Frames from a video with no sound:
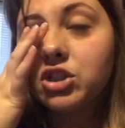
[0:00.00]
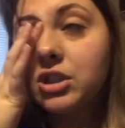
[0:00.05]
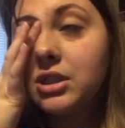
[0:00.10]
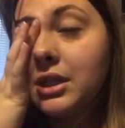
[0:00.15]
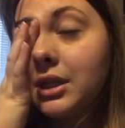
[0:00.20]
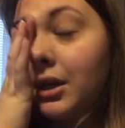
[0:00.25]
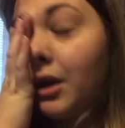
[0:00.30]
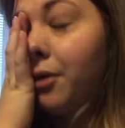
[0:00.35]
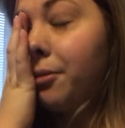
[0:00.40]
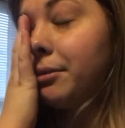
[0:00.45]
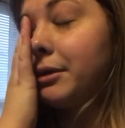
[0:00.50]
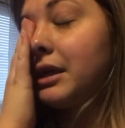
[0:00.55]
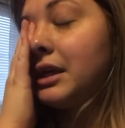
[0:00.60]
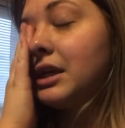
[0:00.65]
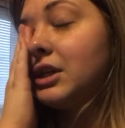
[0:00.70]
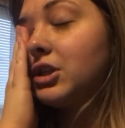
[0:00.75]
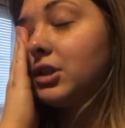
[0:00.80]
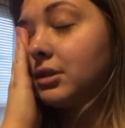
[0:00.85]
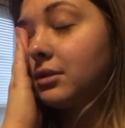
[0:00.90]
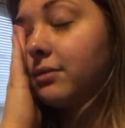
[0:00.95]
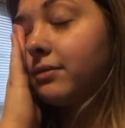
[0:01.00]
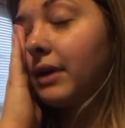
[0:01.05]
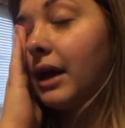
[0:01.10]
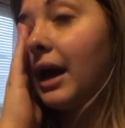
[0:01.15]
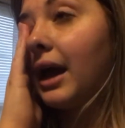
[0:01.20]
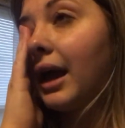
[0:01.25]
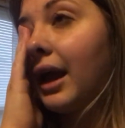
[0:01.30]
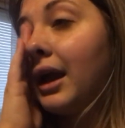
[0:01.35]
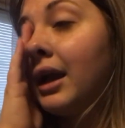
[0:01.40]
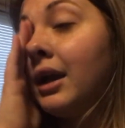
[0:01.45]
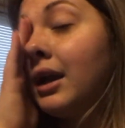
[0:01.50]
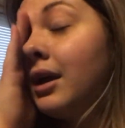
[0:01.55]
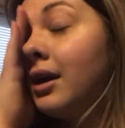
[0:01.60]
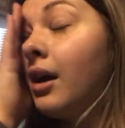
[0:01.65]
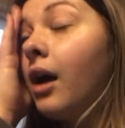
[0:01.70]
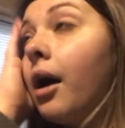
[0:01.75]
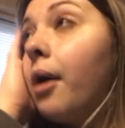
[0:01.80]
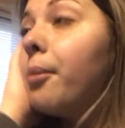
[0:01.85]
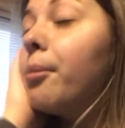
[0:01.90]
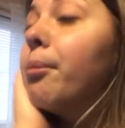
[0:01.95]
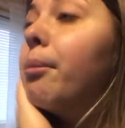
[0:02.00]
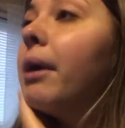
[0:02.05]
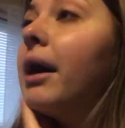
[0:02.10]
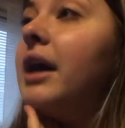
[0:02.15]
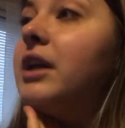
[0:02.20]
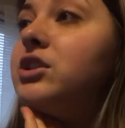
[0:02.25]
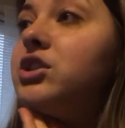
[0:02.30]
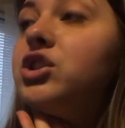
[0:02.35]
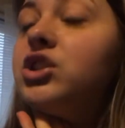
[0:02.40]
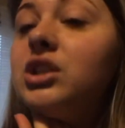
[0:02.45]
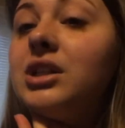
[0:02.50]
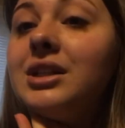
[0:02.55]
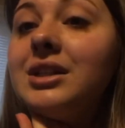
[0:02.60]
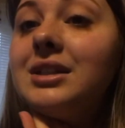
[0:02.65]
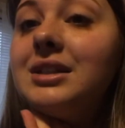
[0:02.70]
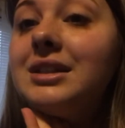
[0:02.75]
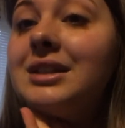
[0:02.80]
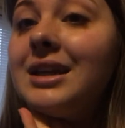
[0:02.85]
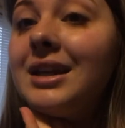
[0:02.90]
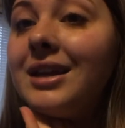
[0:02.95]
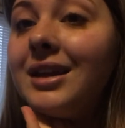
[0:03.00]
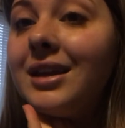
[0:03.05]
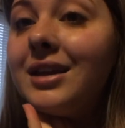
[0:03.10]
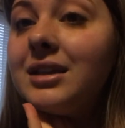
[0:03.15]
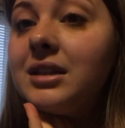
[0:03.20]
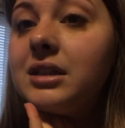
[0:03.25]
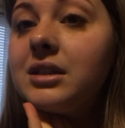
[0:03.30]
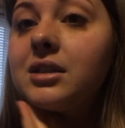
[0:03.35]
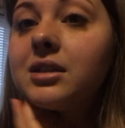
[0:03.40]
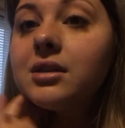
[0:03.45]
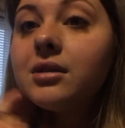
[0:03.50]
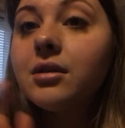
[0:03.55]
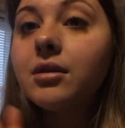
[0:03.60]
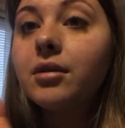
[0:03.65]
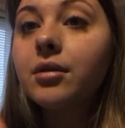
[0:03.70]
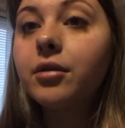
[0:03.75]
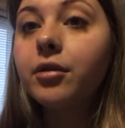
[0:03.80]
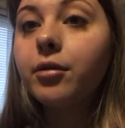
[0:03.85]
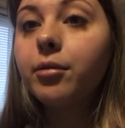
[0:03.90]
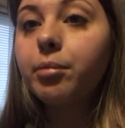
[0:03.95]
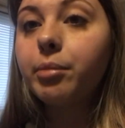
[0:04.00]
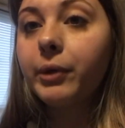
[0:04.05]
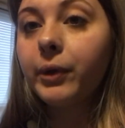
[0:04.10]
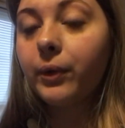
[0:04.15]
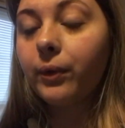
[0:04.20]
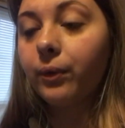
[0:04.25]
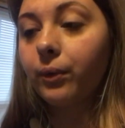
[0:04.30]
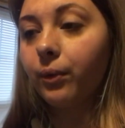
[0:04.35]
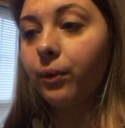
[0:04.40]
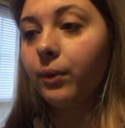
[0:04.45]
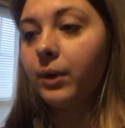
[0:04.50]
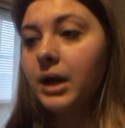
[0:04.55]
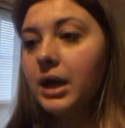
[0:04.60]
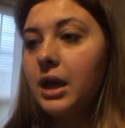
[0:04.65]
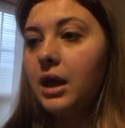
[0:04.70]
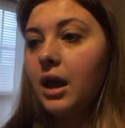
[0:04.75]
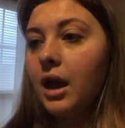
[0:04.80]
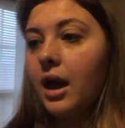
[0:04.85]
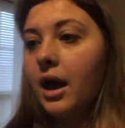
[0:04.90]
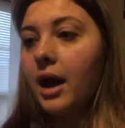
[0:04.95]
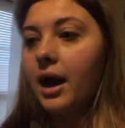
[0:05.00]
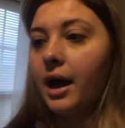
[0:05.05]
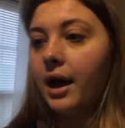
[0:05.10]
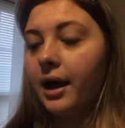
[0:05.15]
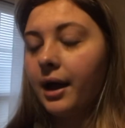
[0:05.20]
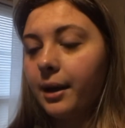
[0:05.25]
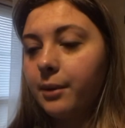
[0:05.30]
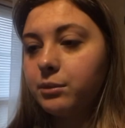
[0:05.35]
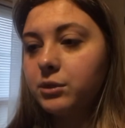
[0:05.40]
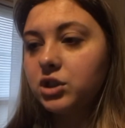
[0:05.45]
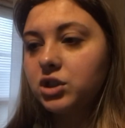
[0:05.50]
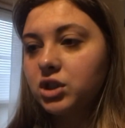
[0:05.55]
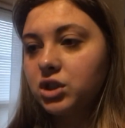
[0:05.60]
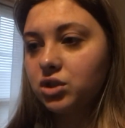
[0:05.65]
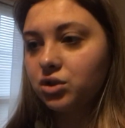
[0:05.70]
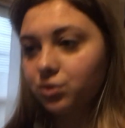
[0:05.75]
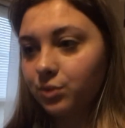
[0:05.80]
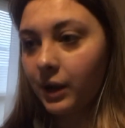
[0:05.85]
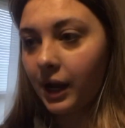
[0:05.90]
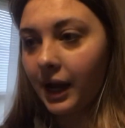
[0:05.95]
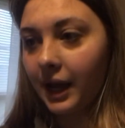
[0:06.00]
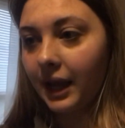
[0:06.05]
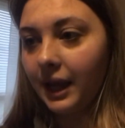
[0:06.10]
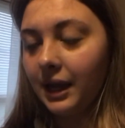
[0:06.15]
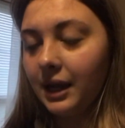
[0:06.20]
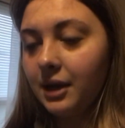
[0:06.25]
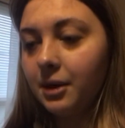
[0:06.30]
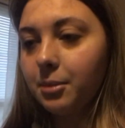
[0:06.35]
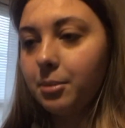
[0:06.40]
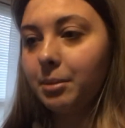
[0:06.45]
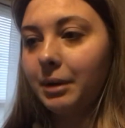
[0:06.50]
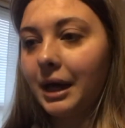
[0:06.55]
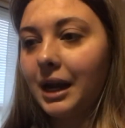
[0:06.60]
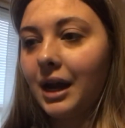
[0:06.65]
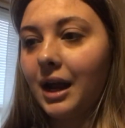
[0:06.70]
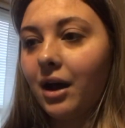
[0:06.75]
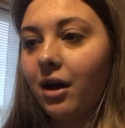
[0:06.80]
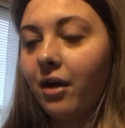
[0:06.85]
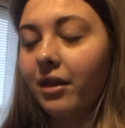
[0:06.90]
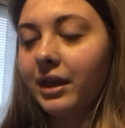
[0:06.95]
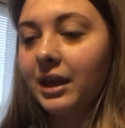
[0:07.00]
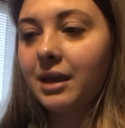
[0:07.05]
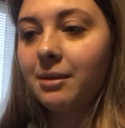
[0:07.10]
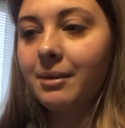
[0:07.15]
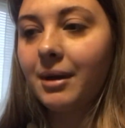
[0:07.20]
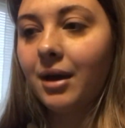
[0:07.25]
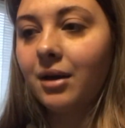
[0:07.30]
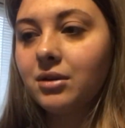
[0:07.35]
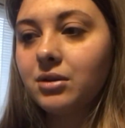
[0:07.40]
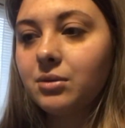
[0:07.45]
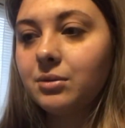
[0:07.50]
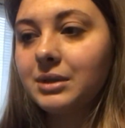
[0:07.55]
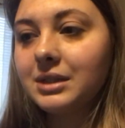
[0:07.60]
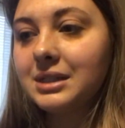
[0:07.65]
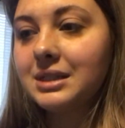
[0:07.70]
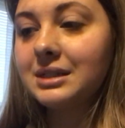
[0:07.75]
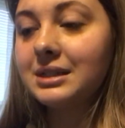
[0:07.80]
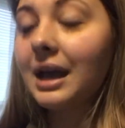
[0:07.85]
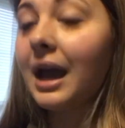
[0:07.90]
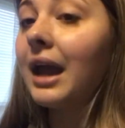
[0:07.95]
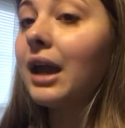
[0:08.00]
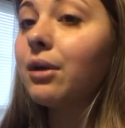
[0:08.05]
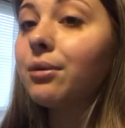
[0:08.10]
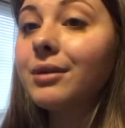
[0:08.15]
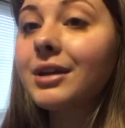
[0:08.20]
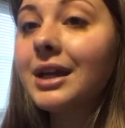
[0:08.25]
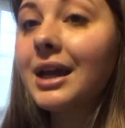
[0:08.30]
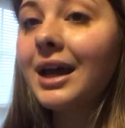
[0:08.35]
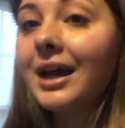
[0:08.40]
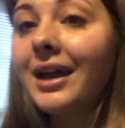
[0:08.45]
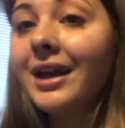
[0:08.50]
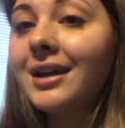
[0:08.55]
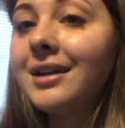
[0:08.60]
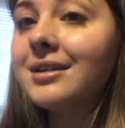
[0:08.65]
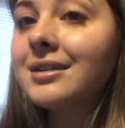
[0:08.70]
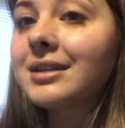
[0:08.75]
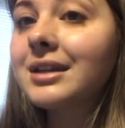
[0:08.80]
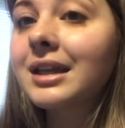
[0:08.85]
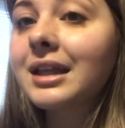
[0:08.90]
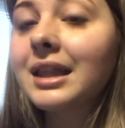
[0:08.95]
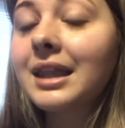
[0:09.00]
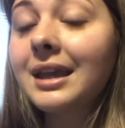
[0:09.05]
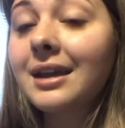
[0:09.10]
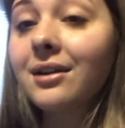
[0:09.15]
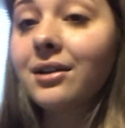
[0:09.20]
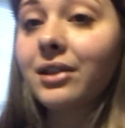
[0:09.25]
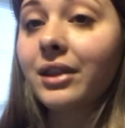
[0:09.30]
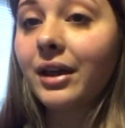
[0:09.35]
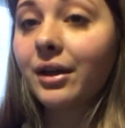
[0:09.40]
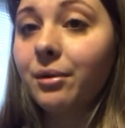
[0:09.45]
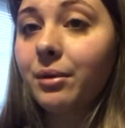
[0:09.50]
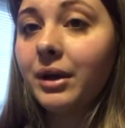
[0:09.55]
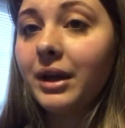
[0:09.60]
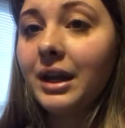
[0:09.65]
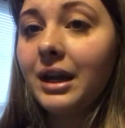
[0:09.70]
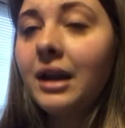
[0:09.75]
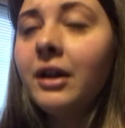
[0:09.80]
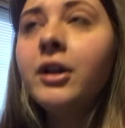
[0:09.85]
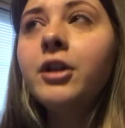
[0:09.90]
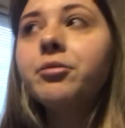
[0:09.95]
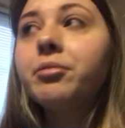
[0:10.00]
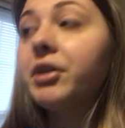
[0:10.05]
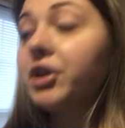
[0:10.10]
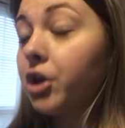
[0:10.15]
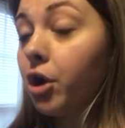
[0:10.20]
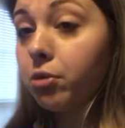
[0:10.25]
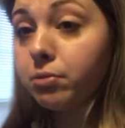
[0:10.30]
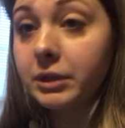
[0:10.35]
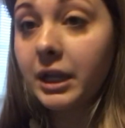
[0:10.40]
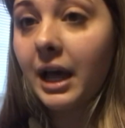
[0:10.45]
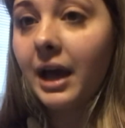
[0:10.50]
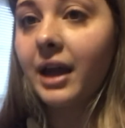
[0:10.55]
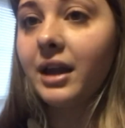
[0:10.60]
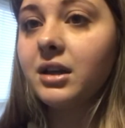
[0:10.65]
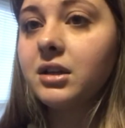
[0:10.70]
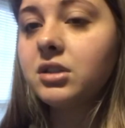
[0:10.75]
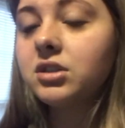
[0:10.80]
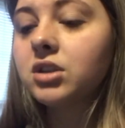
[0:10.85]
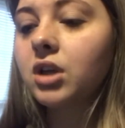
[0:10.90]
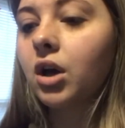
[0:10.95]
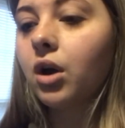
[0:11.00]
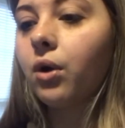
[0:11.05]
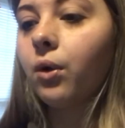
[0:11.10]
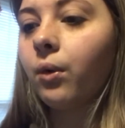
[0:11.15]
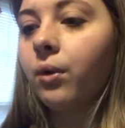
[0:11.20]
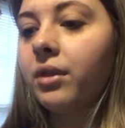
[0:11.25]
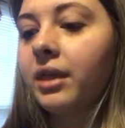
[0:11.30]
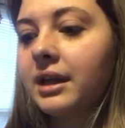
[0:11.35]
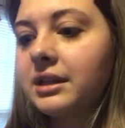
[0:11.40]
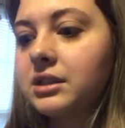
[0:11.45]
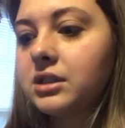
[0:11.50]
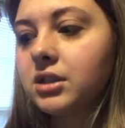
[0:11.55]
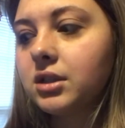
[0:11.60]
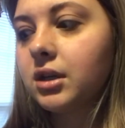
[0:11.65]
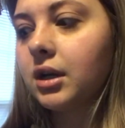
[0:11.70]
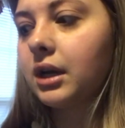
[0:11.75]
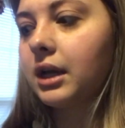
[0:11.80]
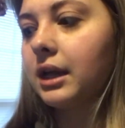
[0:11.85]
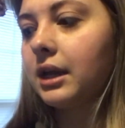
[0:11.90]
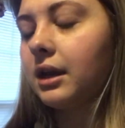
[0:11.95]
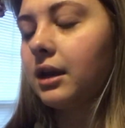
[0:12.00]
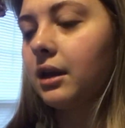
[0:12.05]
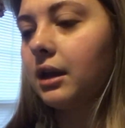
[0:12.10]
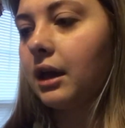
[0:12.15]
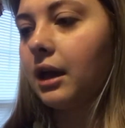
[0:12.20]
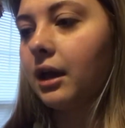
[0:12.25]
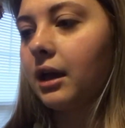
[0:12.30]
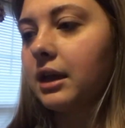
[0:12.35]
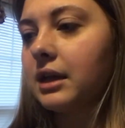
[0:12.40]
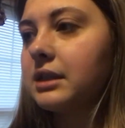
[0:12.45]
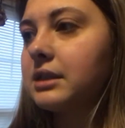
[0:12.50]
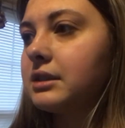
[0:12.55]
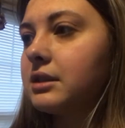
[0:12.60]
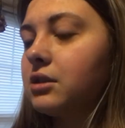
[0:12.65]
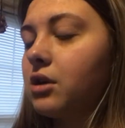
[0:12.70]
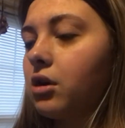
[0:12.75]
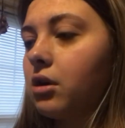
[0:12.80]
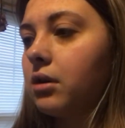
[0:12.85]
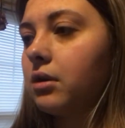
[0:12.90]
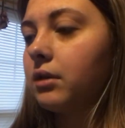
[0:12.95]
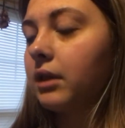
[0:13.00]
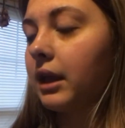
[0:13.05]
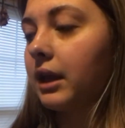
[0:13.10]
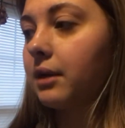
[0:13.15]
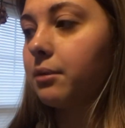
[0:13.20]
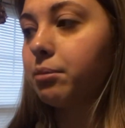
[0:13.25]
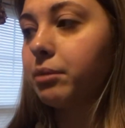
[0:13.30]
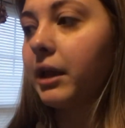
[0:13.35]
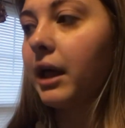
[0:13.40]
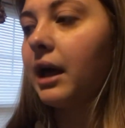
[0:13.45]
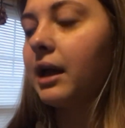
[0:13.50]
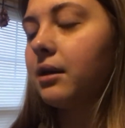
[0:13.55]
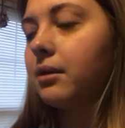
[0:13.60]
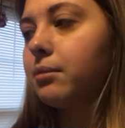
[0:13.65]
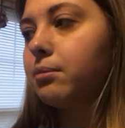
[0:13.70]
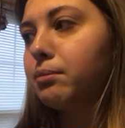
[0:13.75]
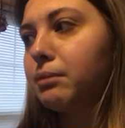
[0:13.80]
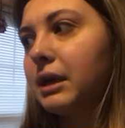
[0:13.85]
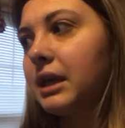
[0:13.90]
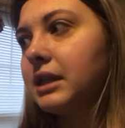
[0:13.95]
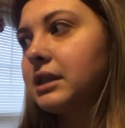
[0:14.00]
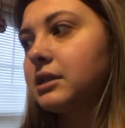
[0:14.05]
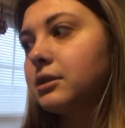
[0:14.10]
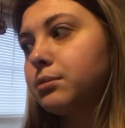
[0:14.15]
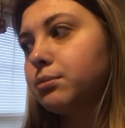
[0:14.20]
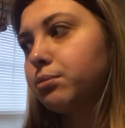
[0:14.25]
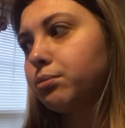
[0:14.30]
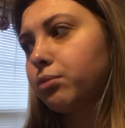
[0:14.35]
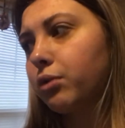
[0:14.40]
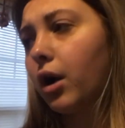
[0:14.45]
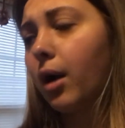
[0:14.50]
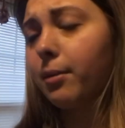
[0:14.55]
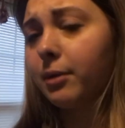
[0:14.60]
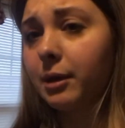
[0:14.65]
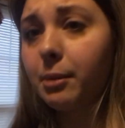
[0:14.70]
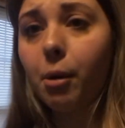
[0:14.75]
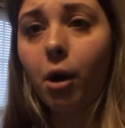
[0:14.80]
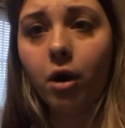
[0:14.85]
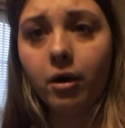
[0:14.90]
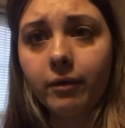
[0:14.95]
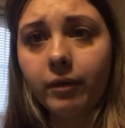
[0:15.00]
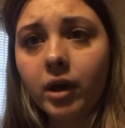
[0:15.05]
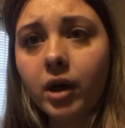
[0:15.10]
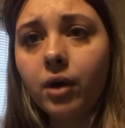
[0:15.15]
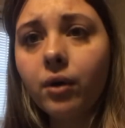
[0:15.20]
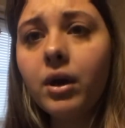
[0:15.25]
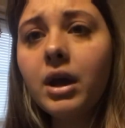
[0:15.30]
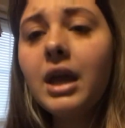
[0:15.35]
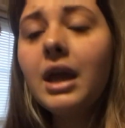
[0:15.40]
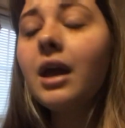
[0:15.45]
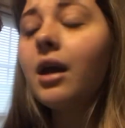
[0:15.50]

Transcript: She did go pee just fine, but she didn't poo. Um, she tried, but all that came out was diarrhea and clear liquid, but no blood. So that's good because uh, no, like blood means probably parvo,